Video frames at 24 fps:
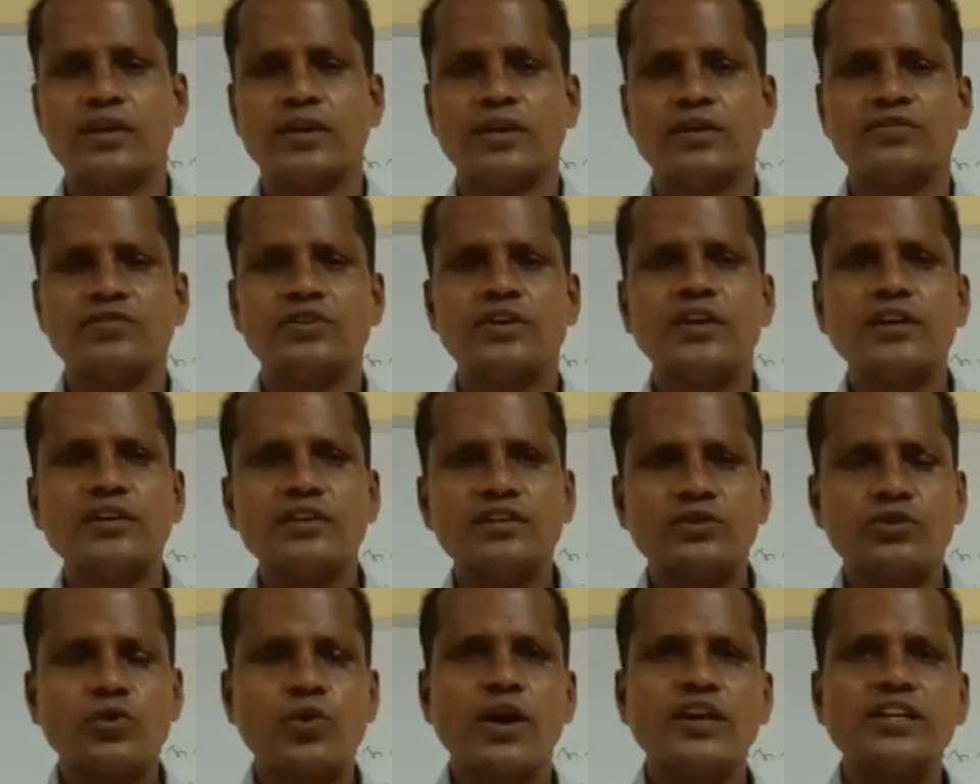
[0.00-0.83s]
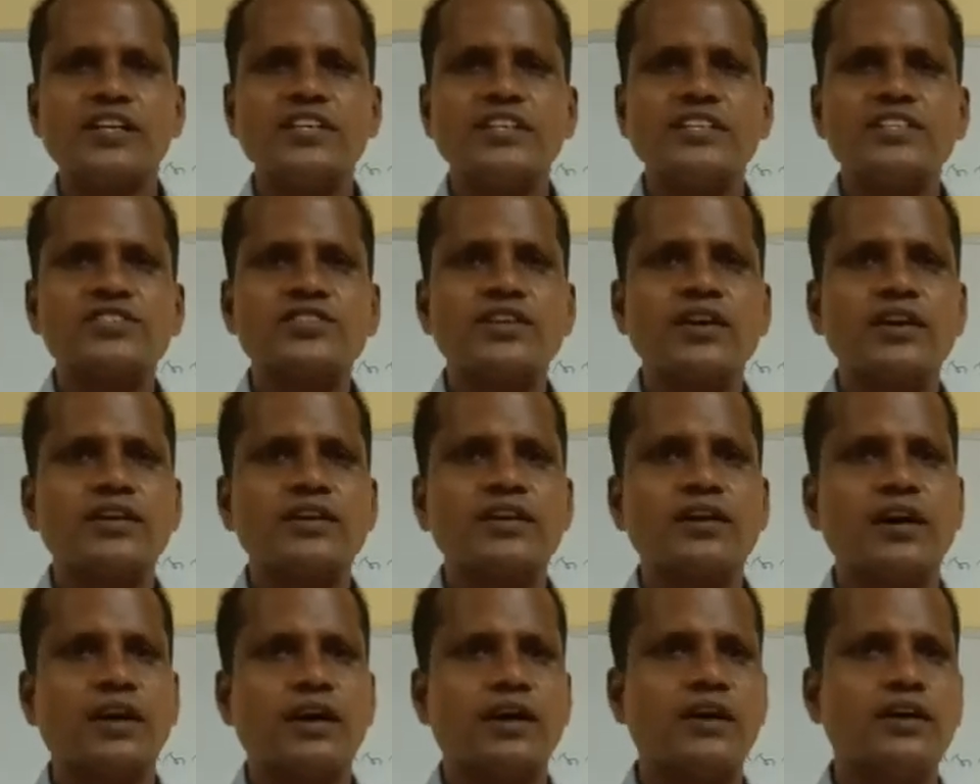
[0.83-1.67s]
Third quantities are
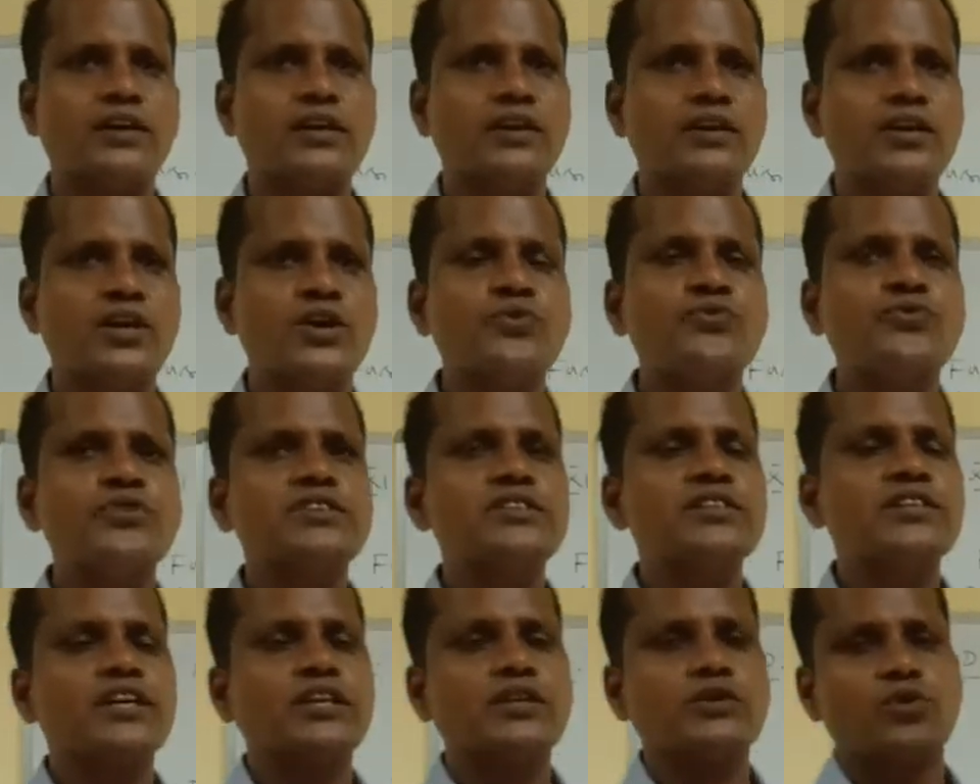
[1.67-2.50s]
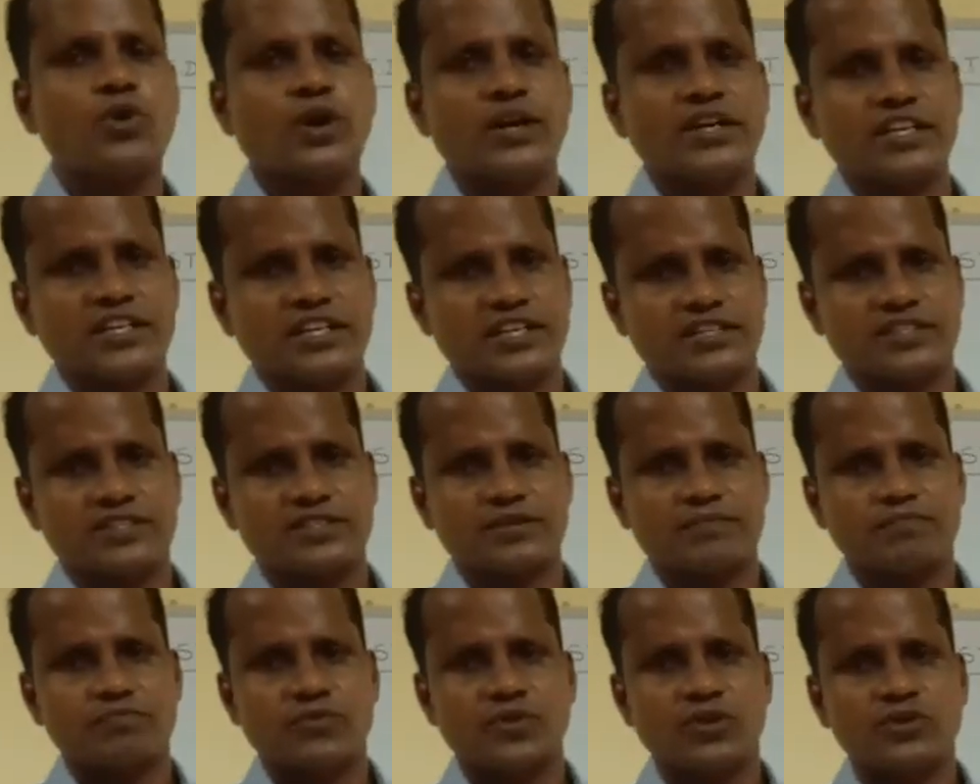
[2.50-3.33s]
called physical quantities.
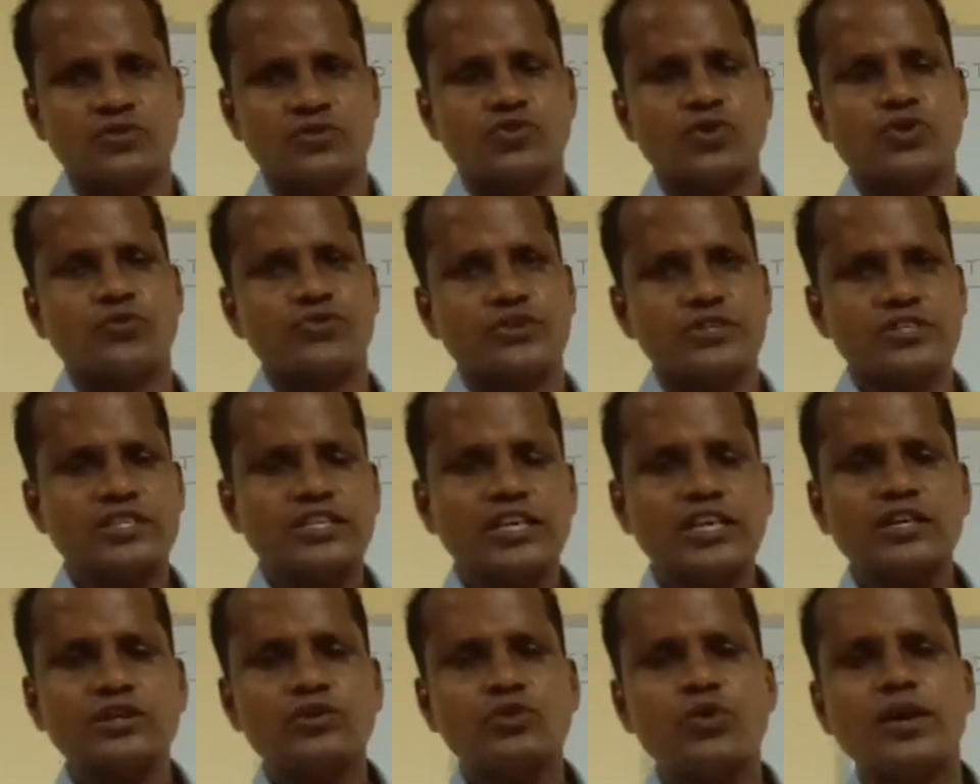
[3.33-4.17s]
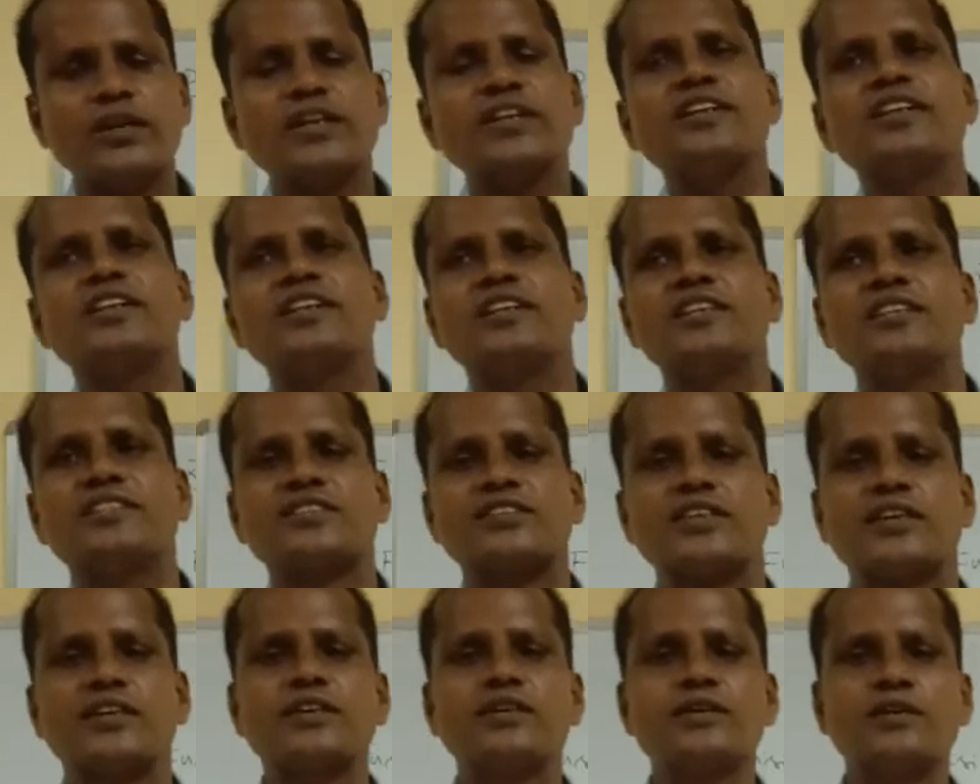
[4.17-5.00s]
So physical quantity is
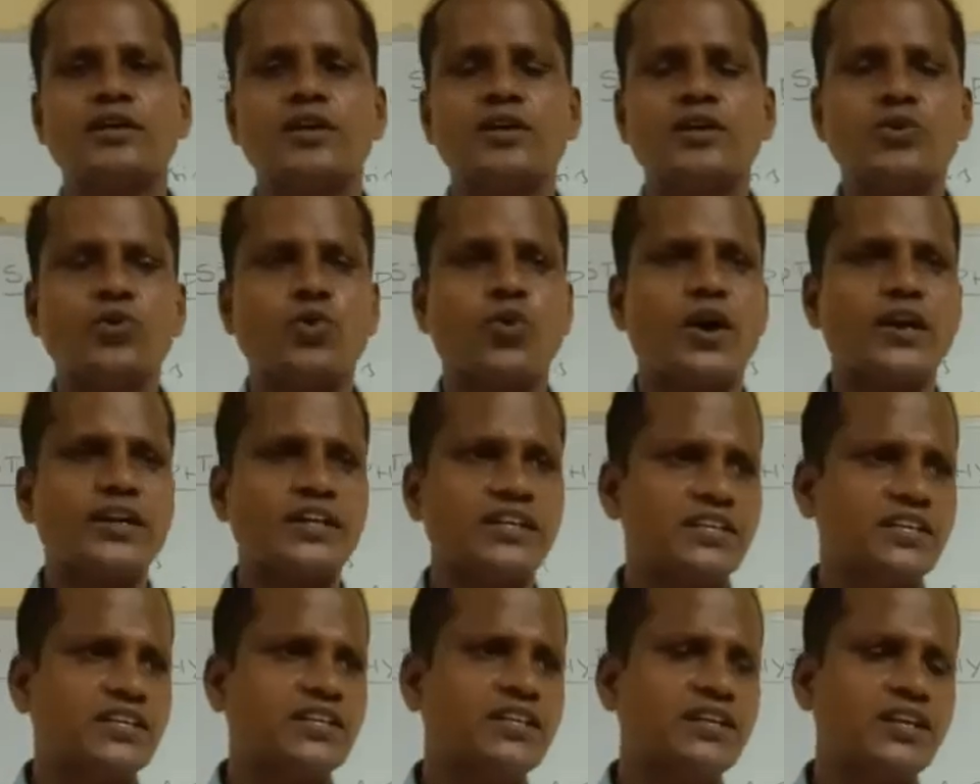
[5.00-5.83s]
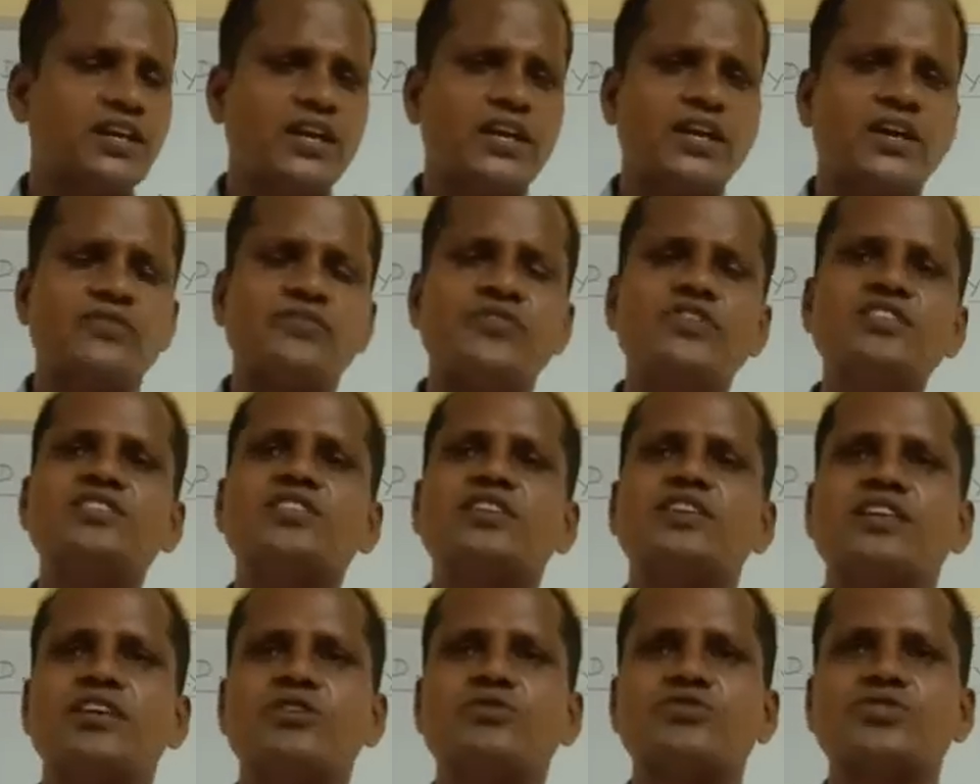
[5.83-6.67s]
a quantity which
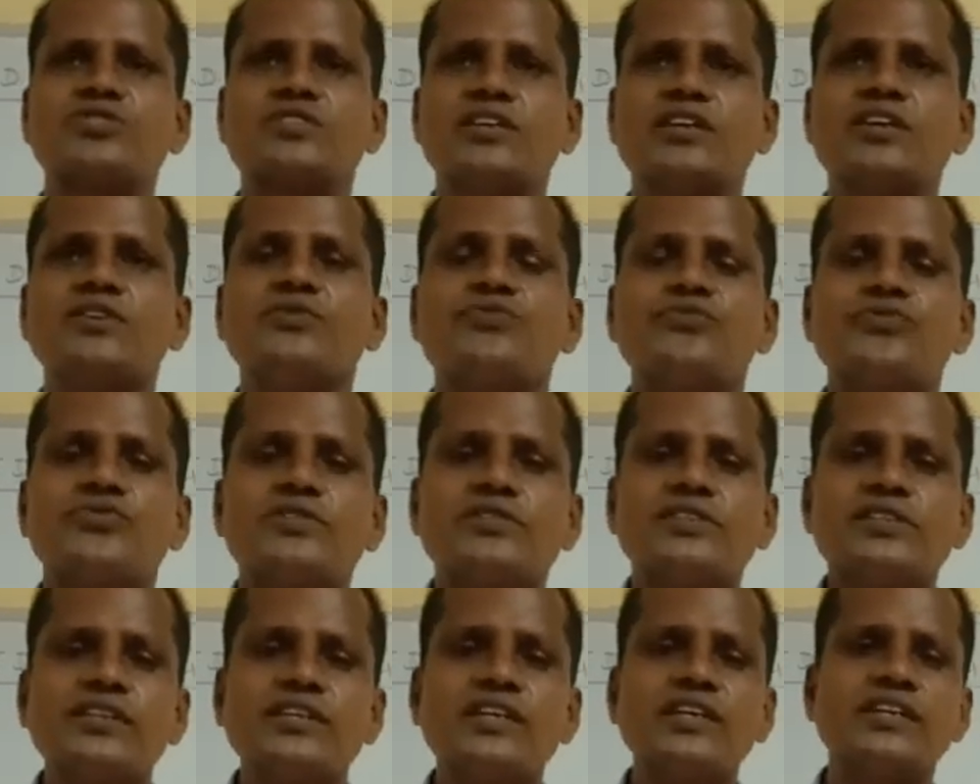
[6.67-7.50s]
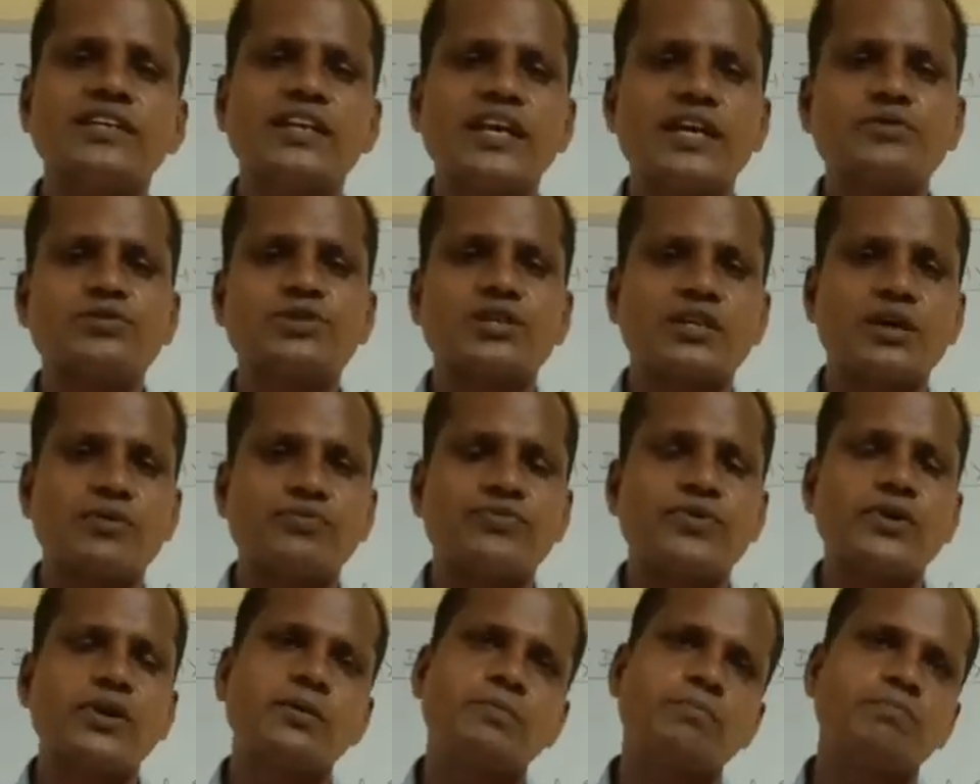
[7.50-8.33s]
gives the physical nature of
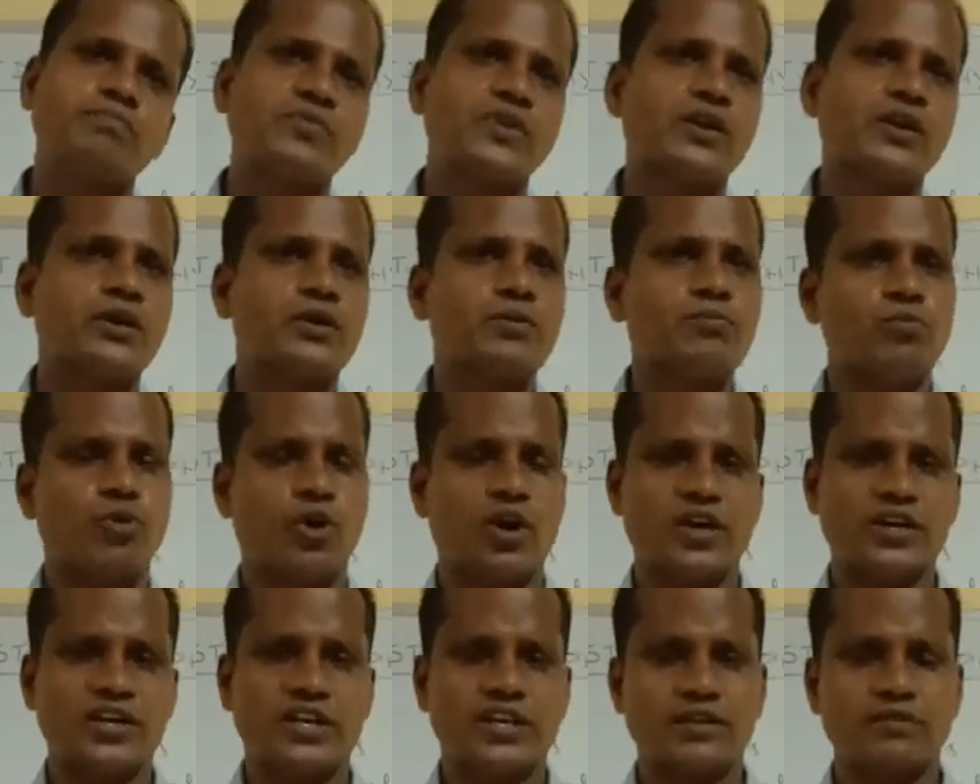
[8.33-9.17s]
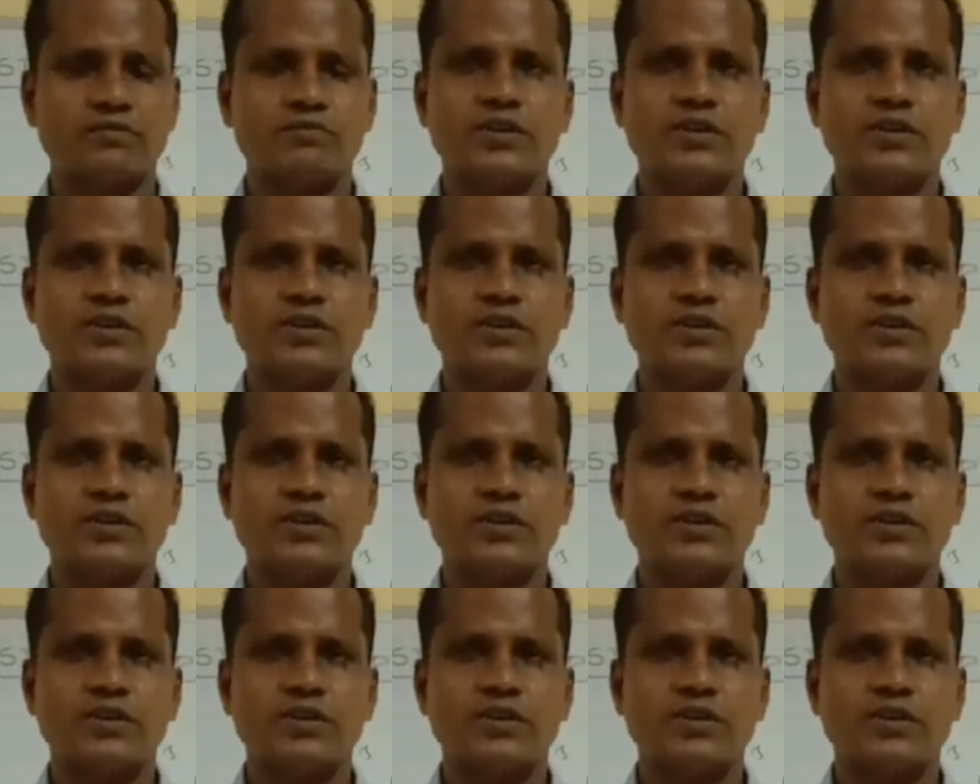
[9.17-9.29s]
a body.